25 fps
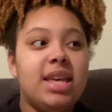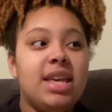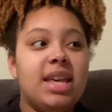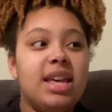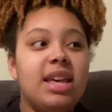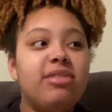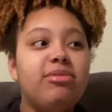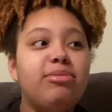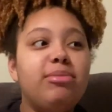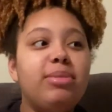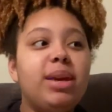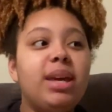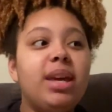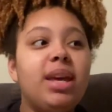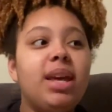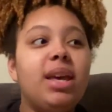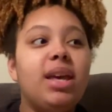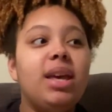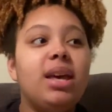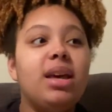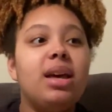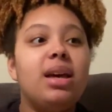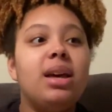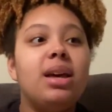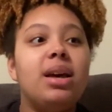give
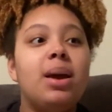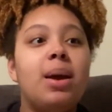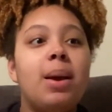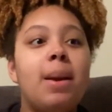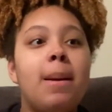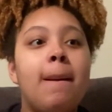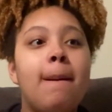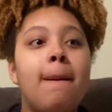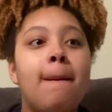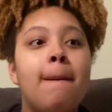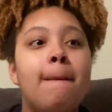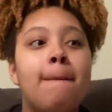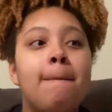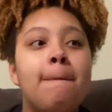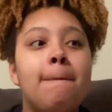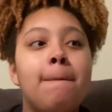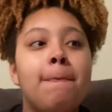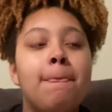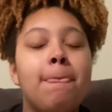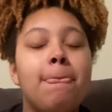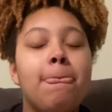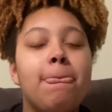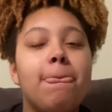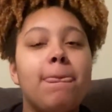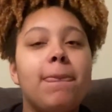me
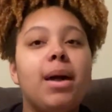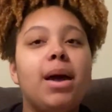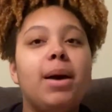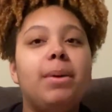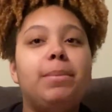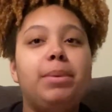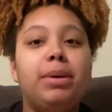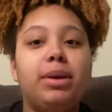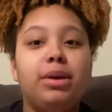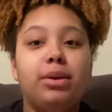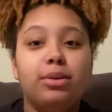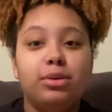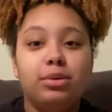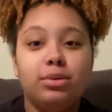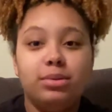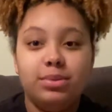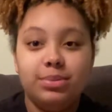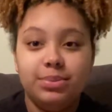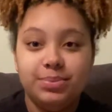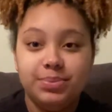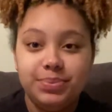a pill.